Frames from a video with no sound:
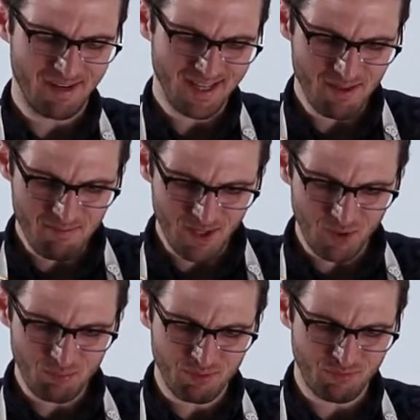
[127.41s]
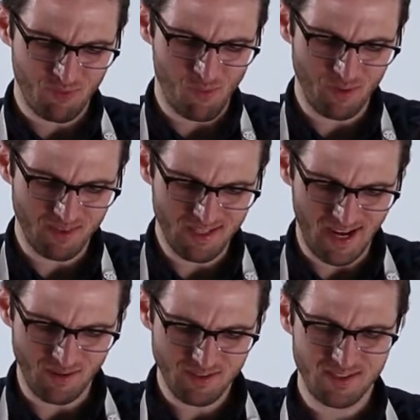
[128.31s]
in the middle before
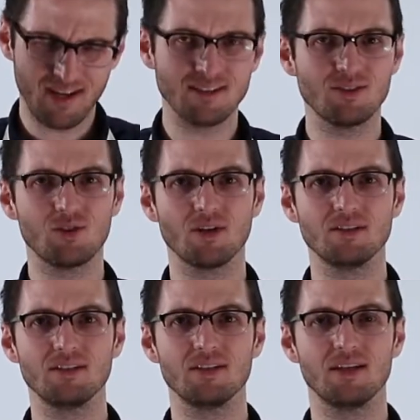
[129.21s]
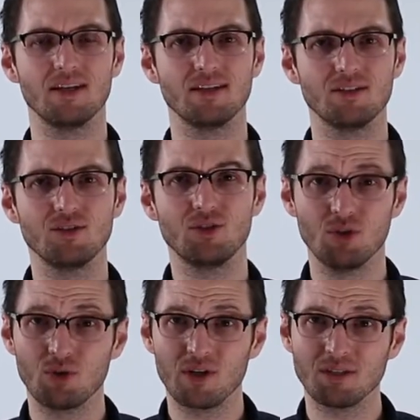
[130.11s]
the outside starts to get
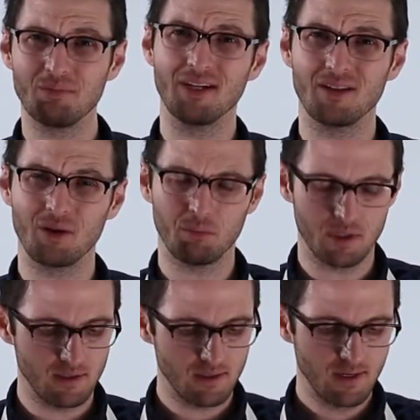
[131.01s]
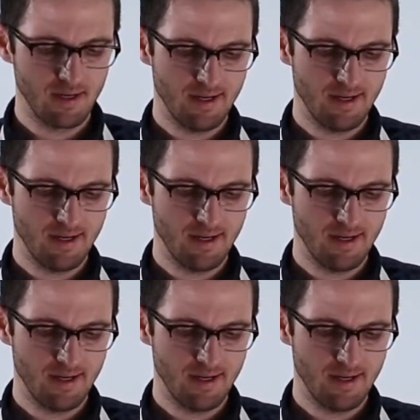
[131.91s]
too crispy and a little burnt.